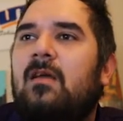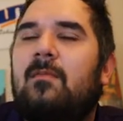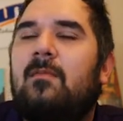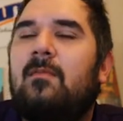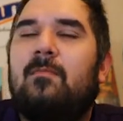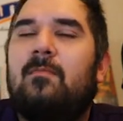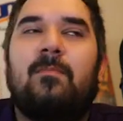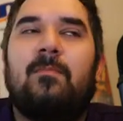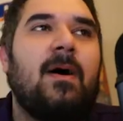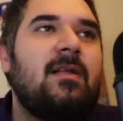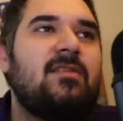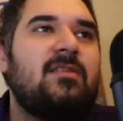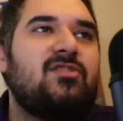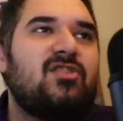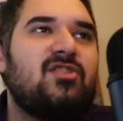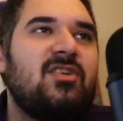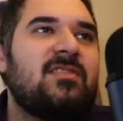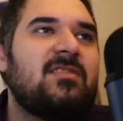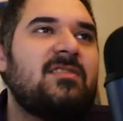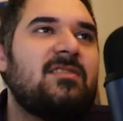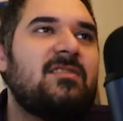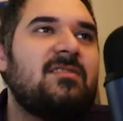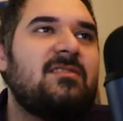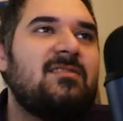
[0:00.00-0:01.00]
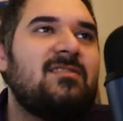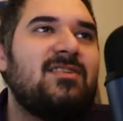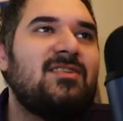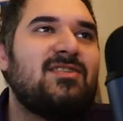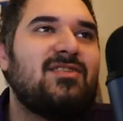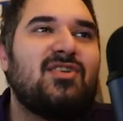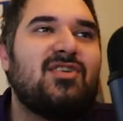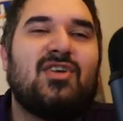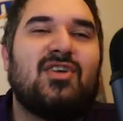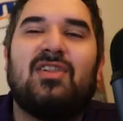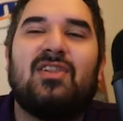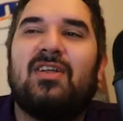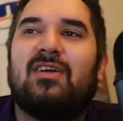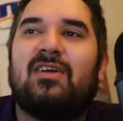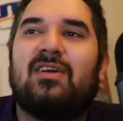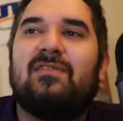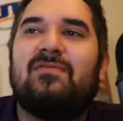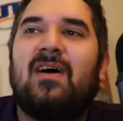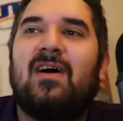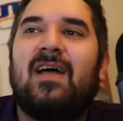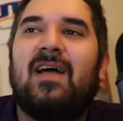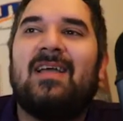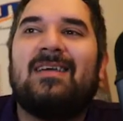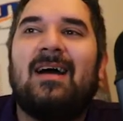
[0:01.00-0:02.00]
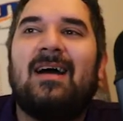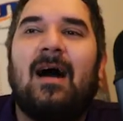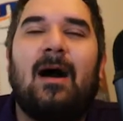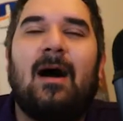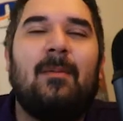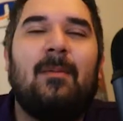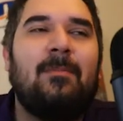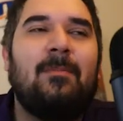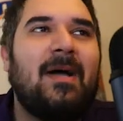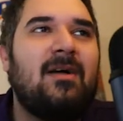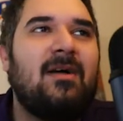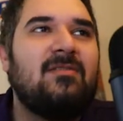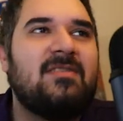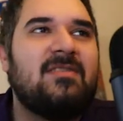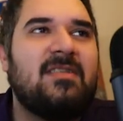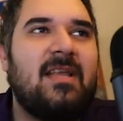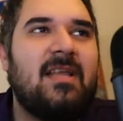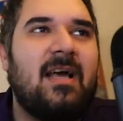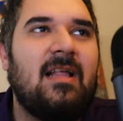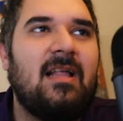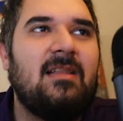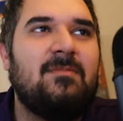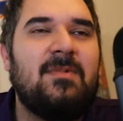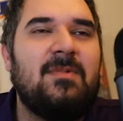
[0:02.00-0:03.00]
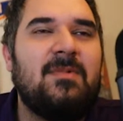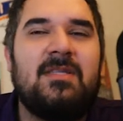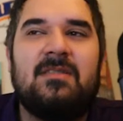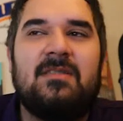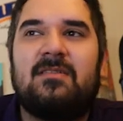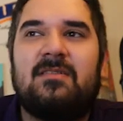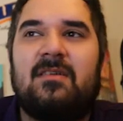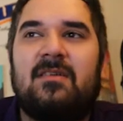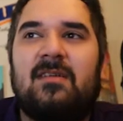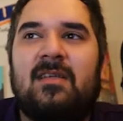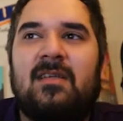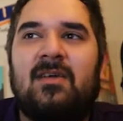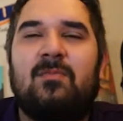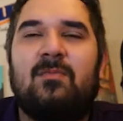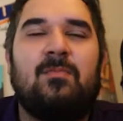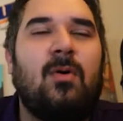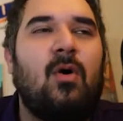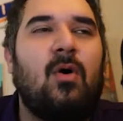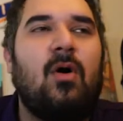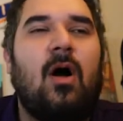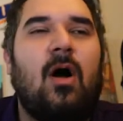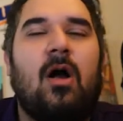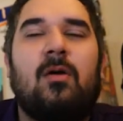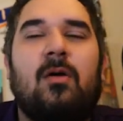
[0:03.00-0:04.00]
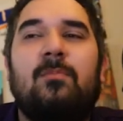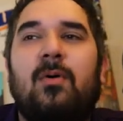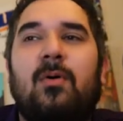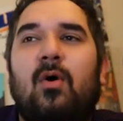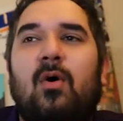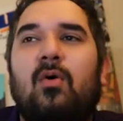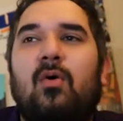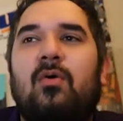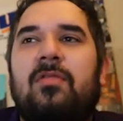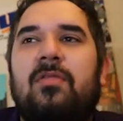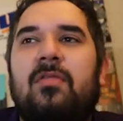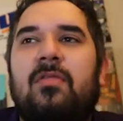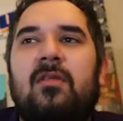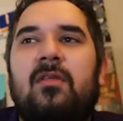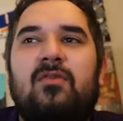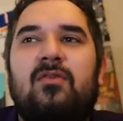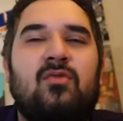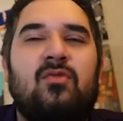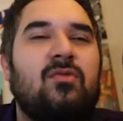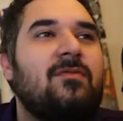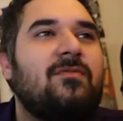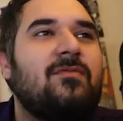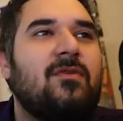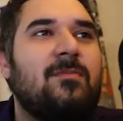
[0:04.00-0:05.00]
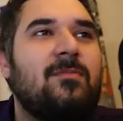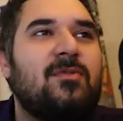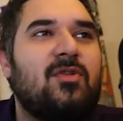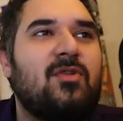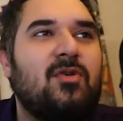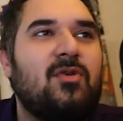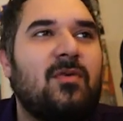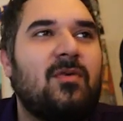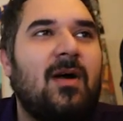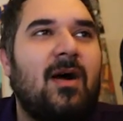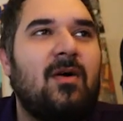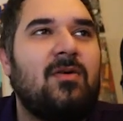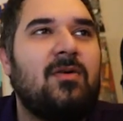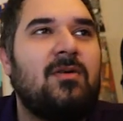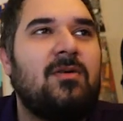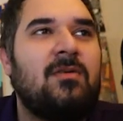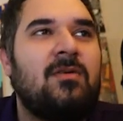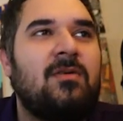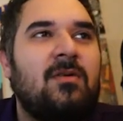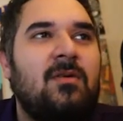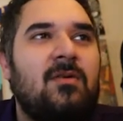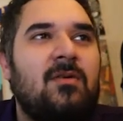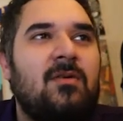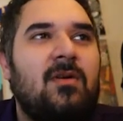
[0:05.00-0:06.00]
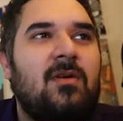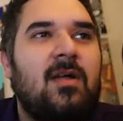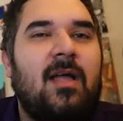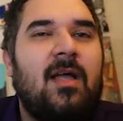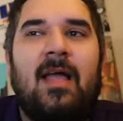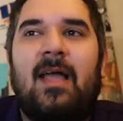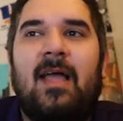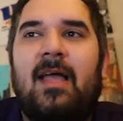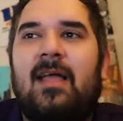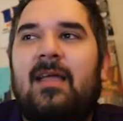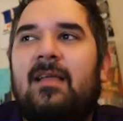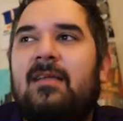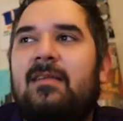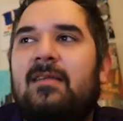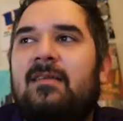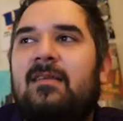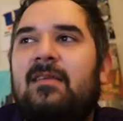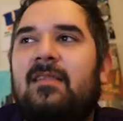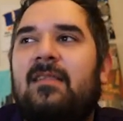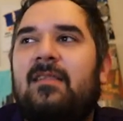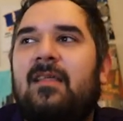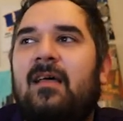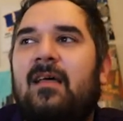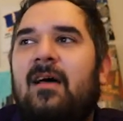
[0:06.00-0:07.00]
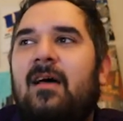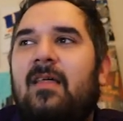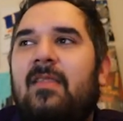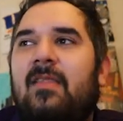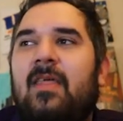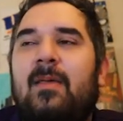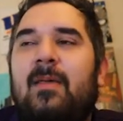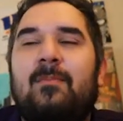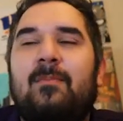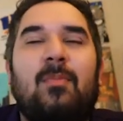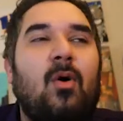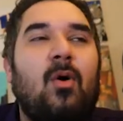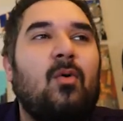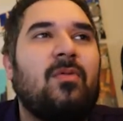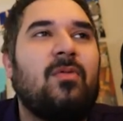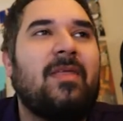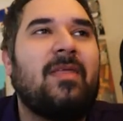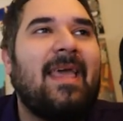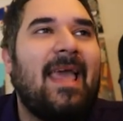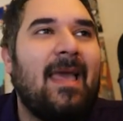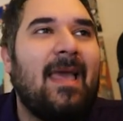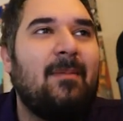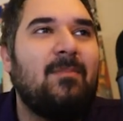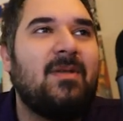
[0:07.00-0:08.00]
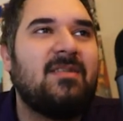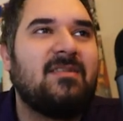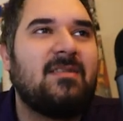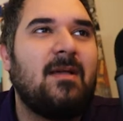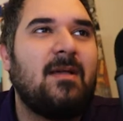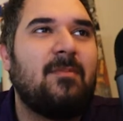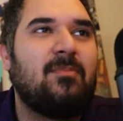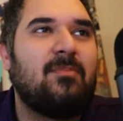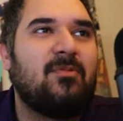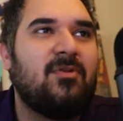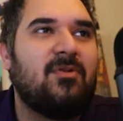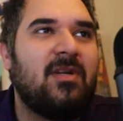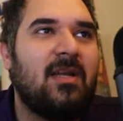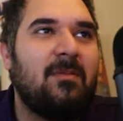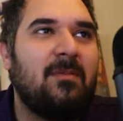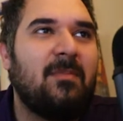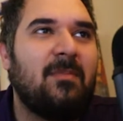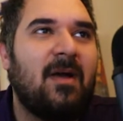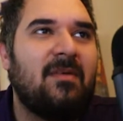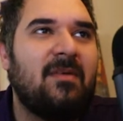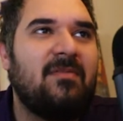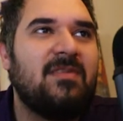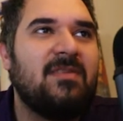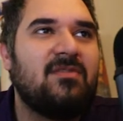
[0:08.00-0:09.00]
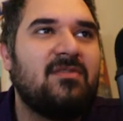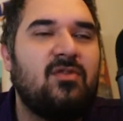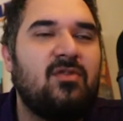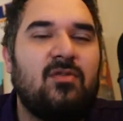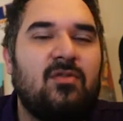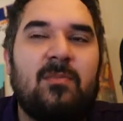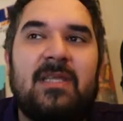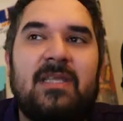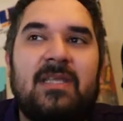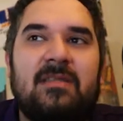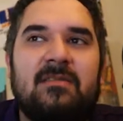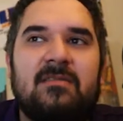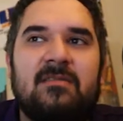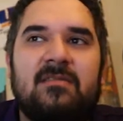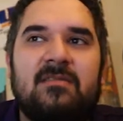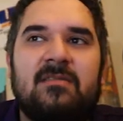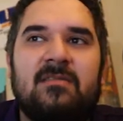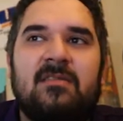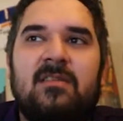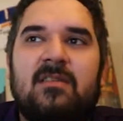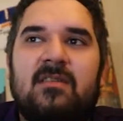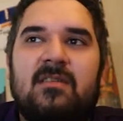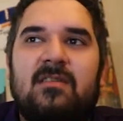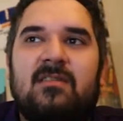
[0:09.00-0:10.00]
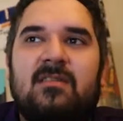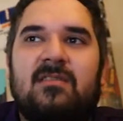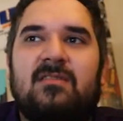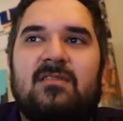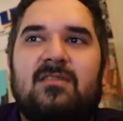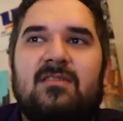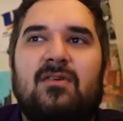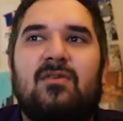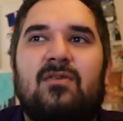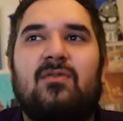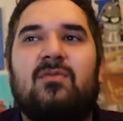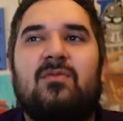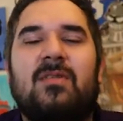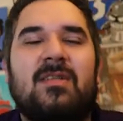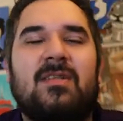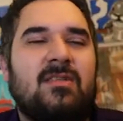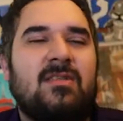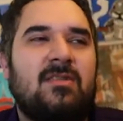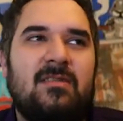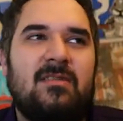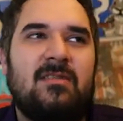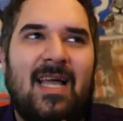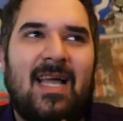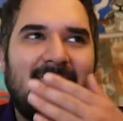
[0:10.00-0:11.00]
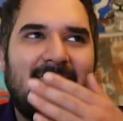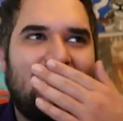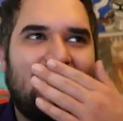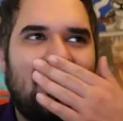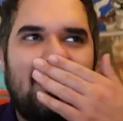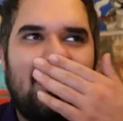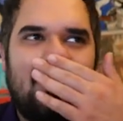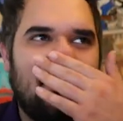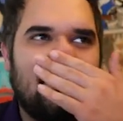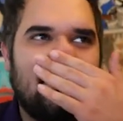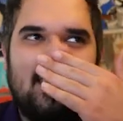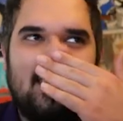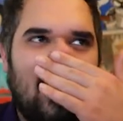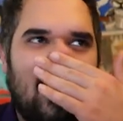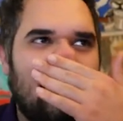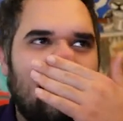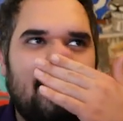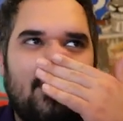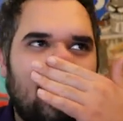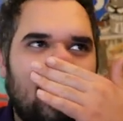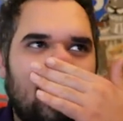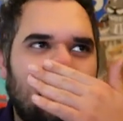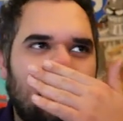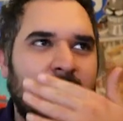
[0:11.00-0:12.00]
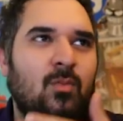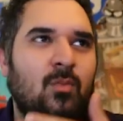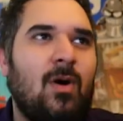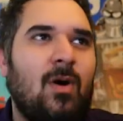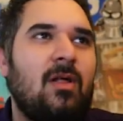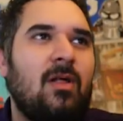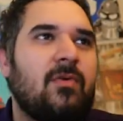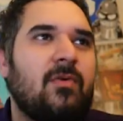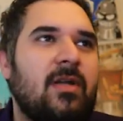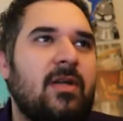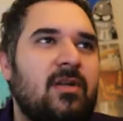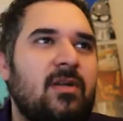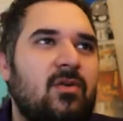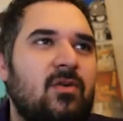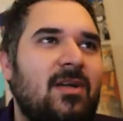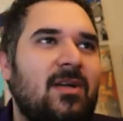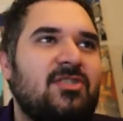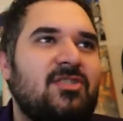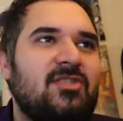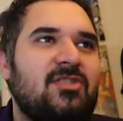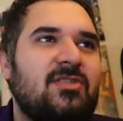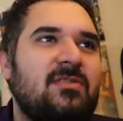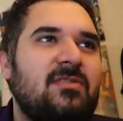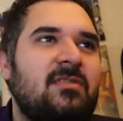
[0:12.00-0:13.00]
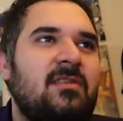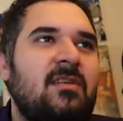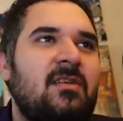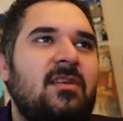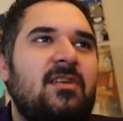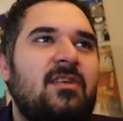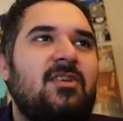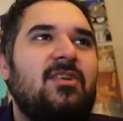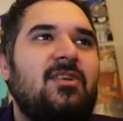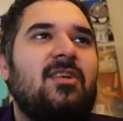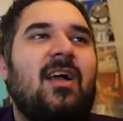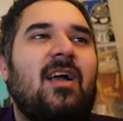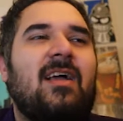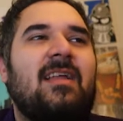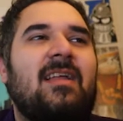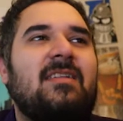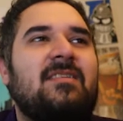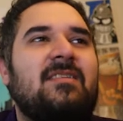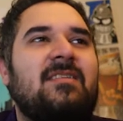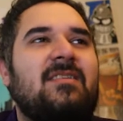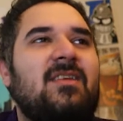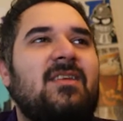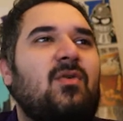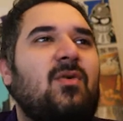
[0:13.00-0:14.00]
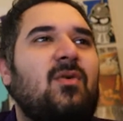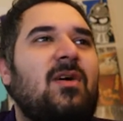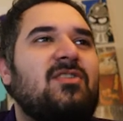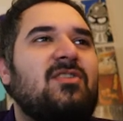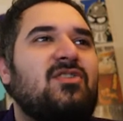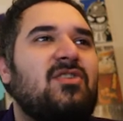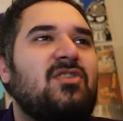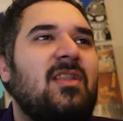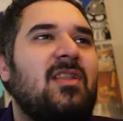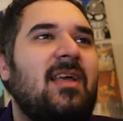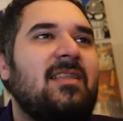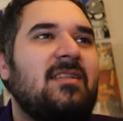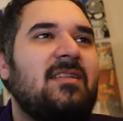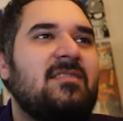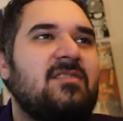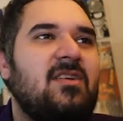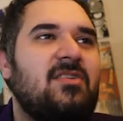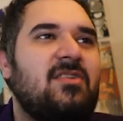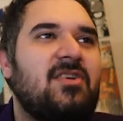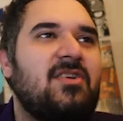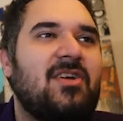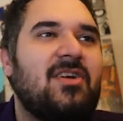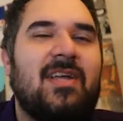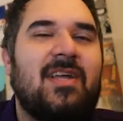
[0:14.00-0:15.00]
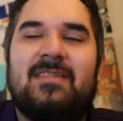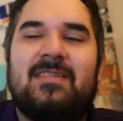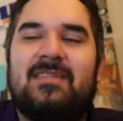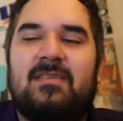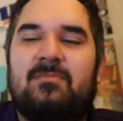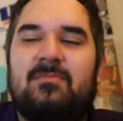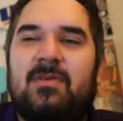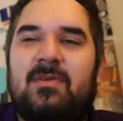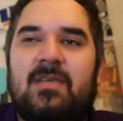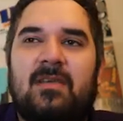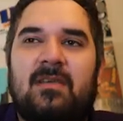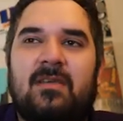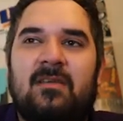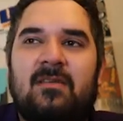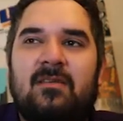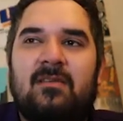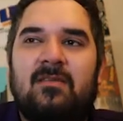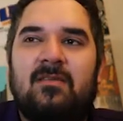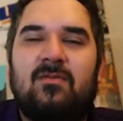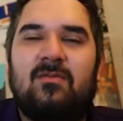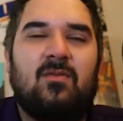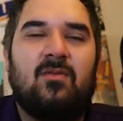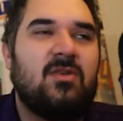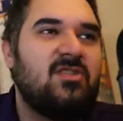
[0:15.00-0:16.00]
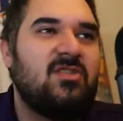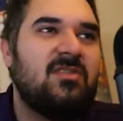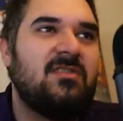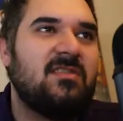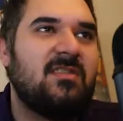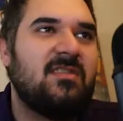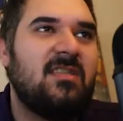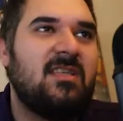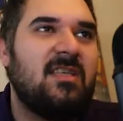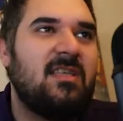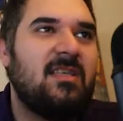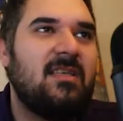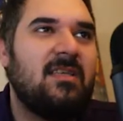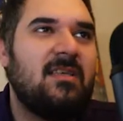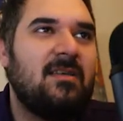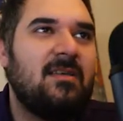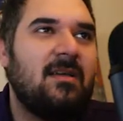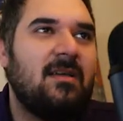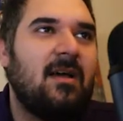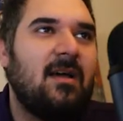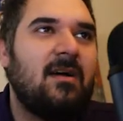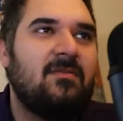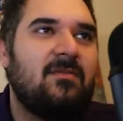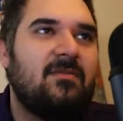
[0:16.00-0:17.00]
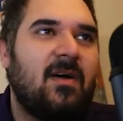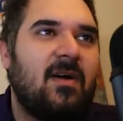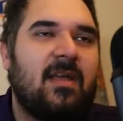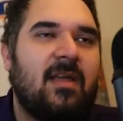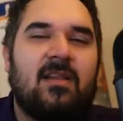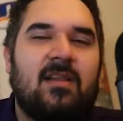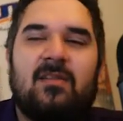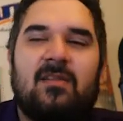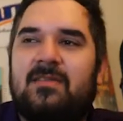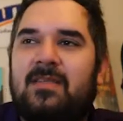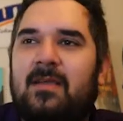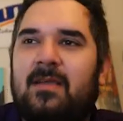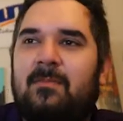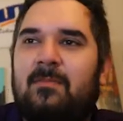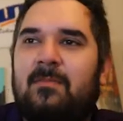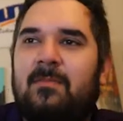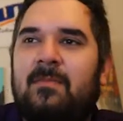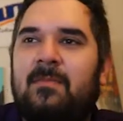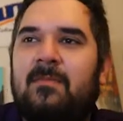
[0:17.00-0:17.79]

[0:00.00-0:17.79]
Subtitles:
But just to clarify, compounds and elements are both uniform throughout, and they both can't be separated by physical means. So this 19 is not a very well written question. You're not going to see a question like this on your ACP, which is the final exam.